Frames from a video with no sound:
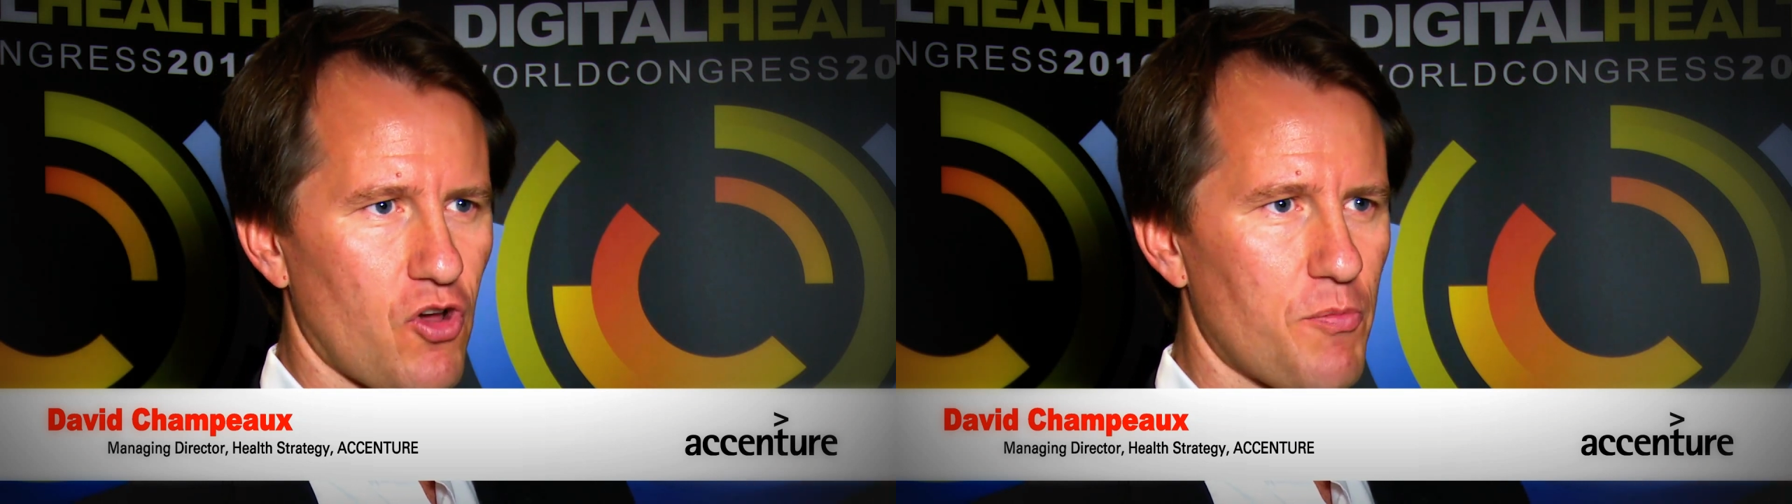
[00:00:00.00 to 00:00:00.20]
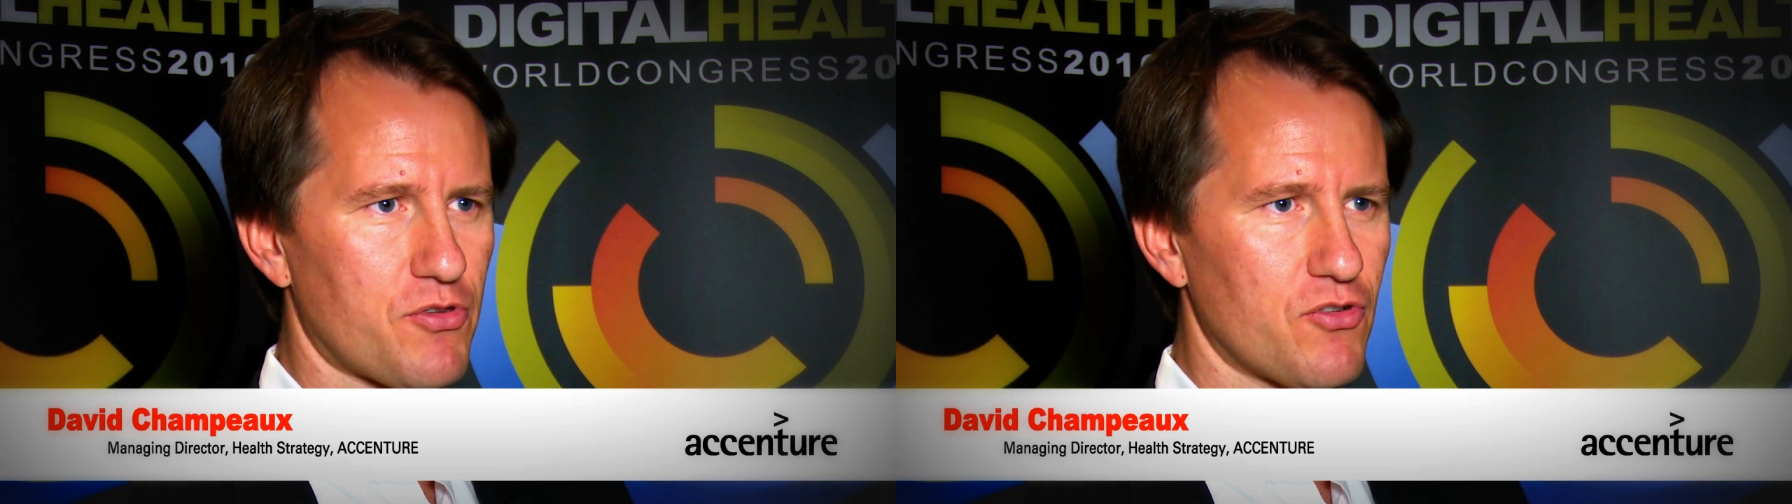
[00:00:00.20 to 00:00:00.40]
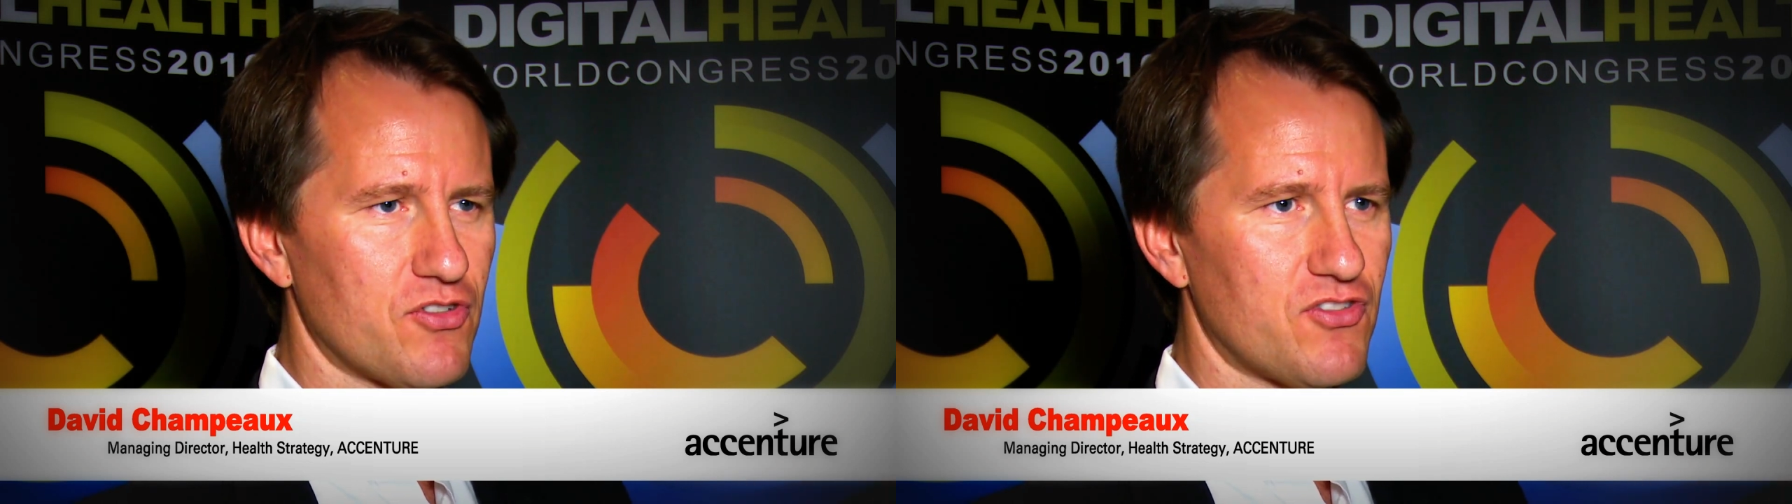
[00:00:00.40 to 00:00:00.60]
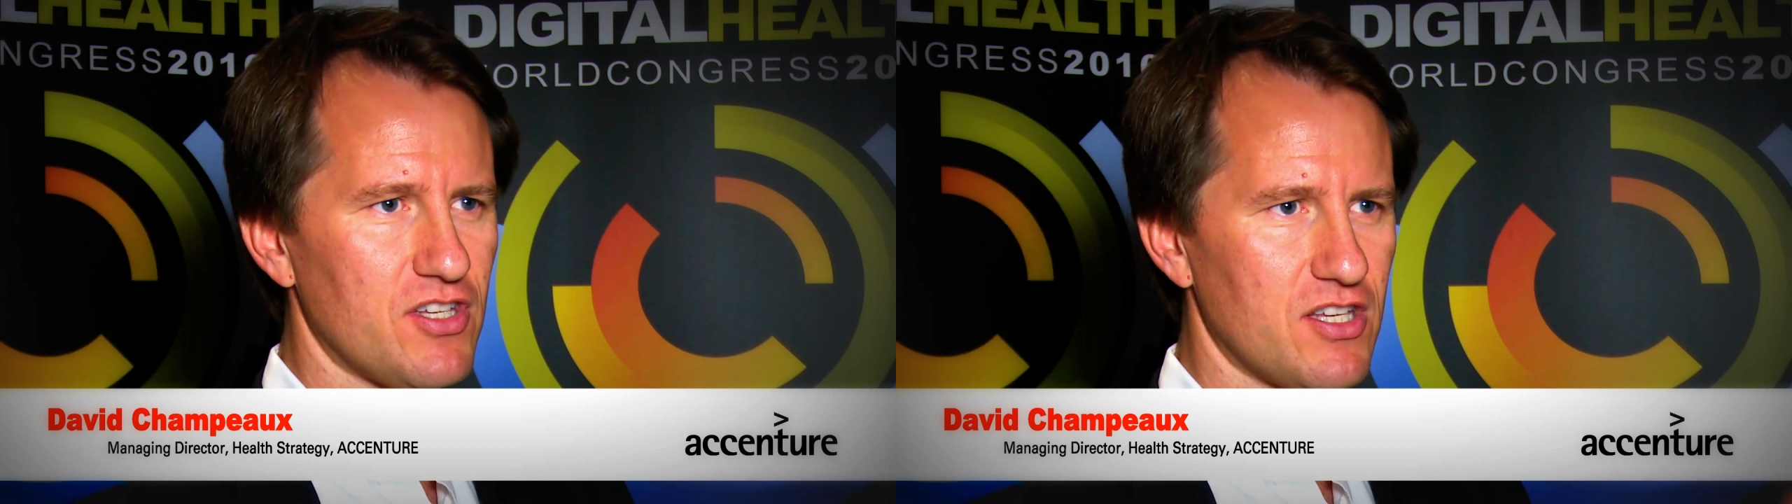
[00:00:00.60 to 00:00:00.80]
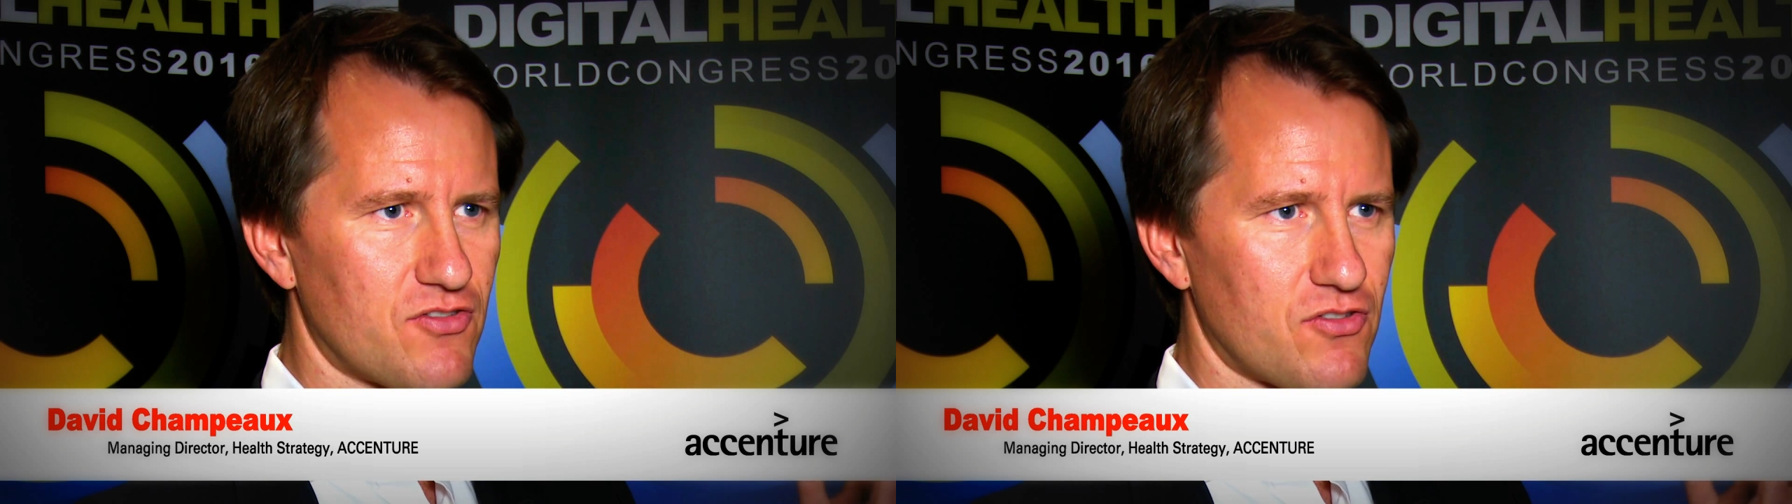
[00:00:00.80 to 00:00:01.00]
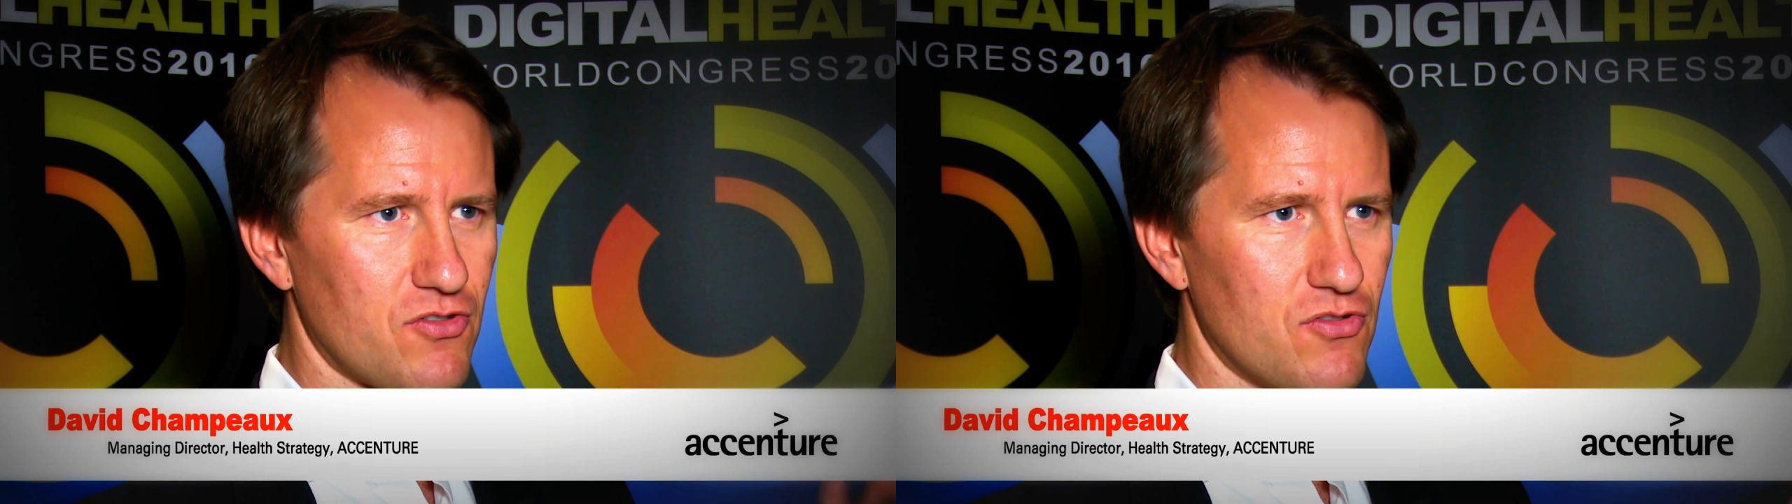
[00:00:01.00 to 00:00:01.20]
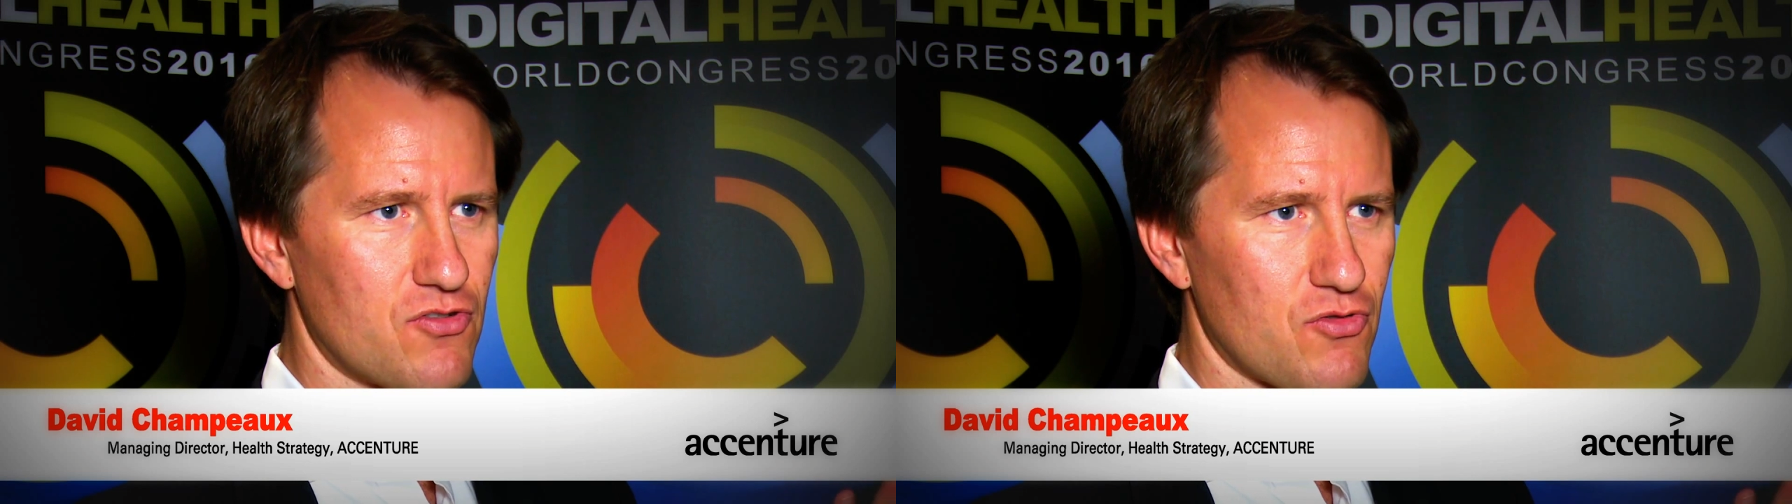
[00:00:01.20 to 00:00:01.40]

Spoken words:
opportunity is to